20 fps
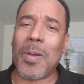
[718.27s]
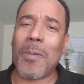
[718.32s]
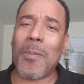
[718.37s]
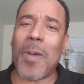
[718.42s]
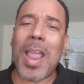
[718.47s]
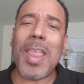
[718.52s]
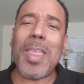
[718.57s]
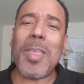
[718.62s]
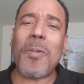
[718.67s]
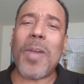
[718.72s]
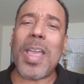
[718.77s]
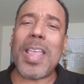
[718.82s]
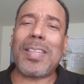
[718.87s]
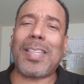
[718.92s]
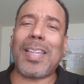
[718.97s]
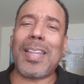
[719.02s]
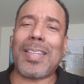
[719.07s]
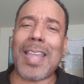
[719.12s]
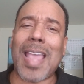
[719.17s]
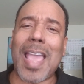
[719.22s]
Why are you
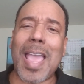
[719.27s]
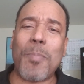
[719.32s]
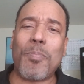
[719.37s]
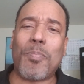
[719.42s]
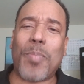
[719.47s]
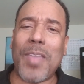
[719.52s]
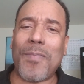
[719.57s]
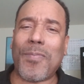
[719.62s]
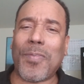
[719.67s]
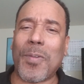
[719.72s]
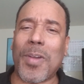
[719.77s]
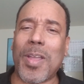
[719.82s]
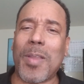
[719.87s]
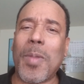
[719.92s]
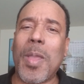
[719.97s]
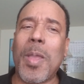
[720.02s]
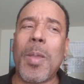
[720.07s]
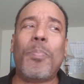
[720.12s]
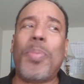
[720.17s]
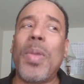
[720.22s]
wasting time beefing
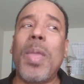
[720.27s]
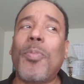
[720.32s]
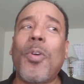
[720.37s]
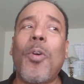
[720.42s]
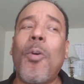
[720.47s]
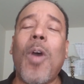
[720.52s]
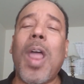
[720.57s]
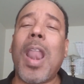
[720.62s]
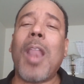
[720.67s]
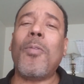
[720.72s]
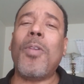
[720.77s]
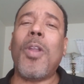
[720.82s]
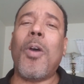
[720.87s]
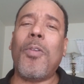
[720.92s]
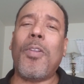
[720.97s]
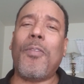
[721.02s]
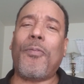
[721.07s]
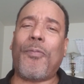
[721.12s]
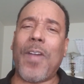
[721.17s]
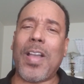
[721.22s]
with people who I don't
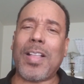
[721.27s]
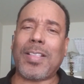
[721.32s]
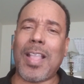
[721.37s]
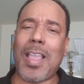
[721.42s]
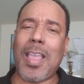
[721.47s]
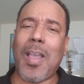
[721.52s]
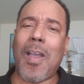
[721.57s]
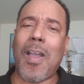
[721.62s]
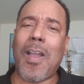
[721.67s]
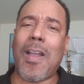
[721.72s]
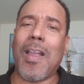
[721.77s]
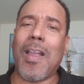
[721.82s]
know who the fuck they